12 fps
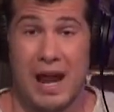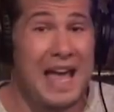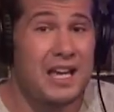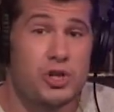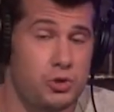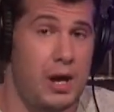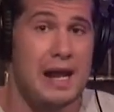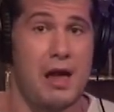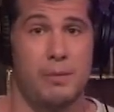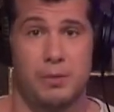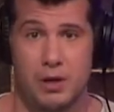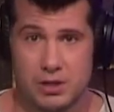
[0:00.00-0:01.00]
And I could trot
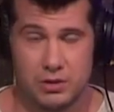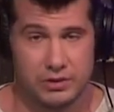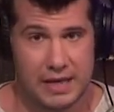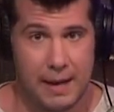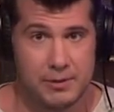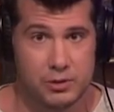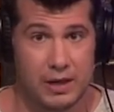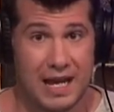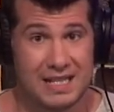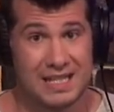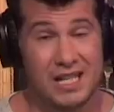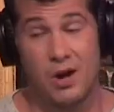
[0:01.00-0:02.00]
out a personal sob story.
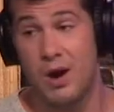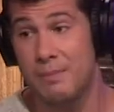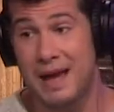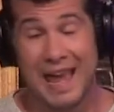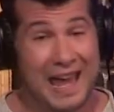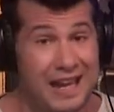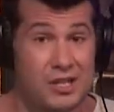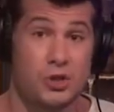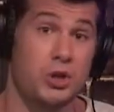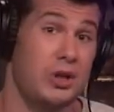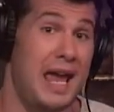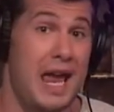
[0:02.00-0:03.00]
I you know what, my aunt
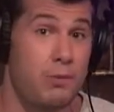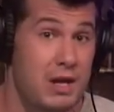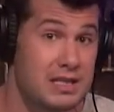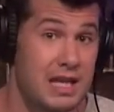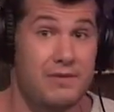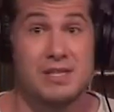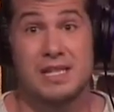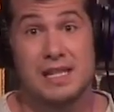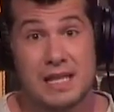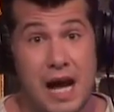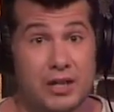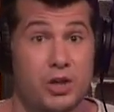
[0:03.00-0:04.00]
took her 8 weeks to even see
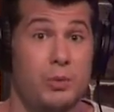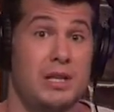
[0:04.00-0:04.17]
a doctor.